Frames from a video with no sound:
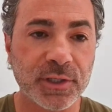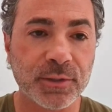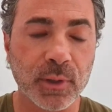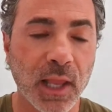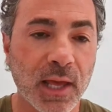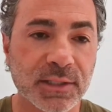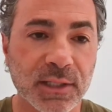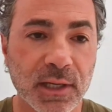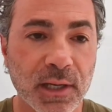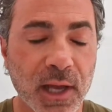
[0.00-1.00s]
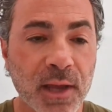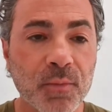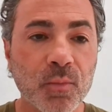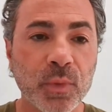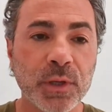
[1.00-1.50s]
into Alaska
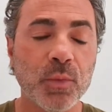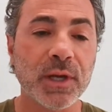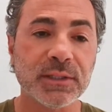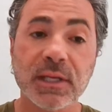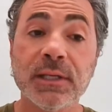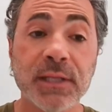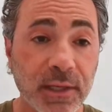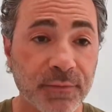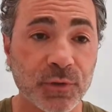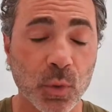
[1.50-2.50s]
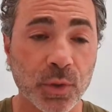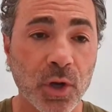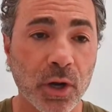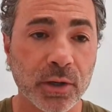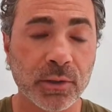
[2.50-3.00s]
and we went native
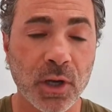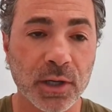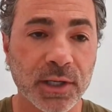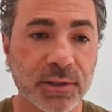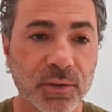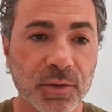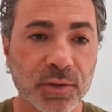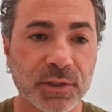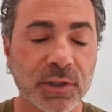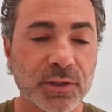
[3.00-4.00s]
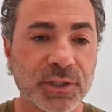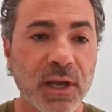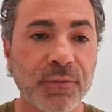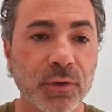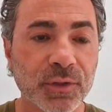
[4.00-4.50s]
knocking. So there's
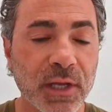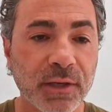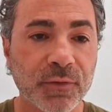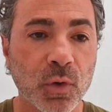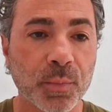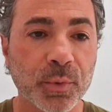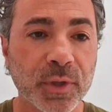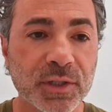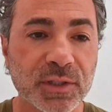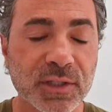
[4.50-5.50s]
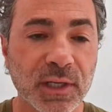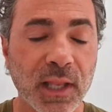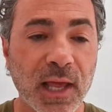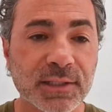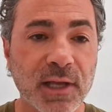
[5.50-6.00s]
several native corporations in
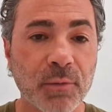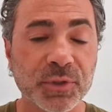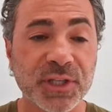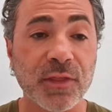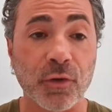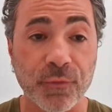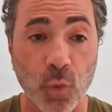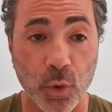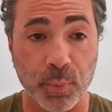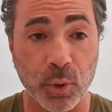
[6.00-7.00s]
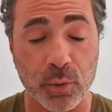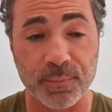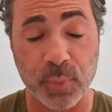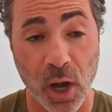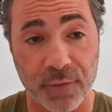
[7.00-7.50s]
Alaska. I will say they're for
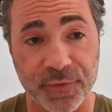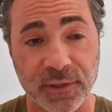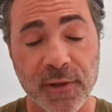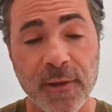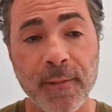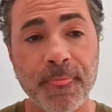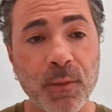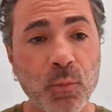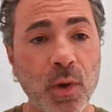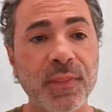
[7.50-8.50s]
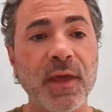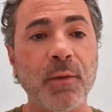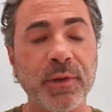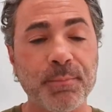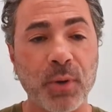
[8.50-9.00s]
profit. The one
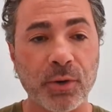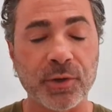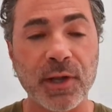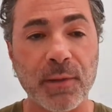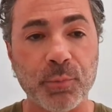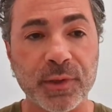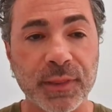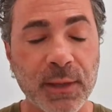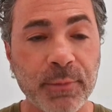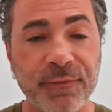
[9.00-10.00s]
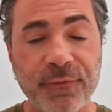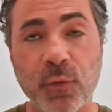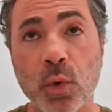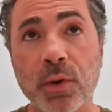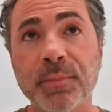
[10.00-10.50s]
that we partnered up with, and we
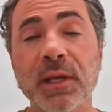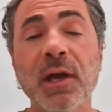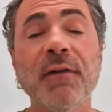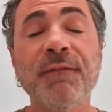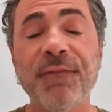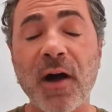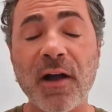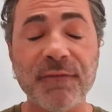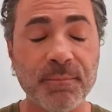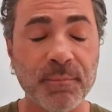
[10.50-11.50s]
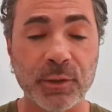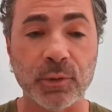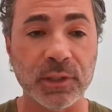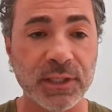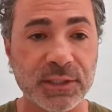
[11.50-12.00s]
formed 5
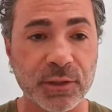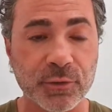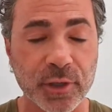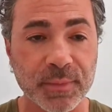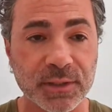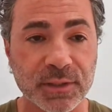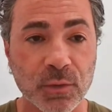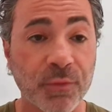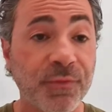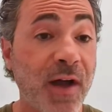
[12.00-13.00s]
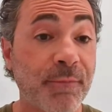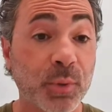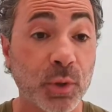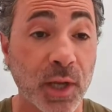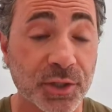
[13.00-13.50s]
mineral lease agreements, or 5
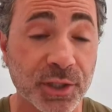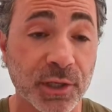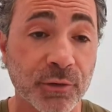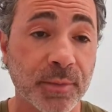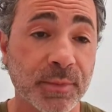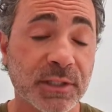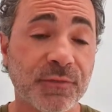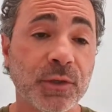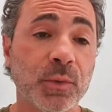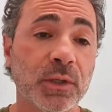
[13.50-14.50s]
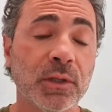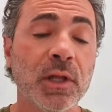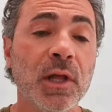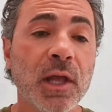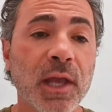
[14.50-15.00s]
production agreements, if you will,
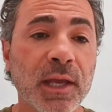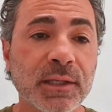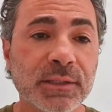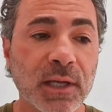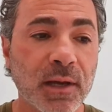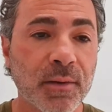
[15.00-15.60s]
is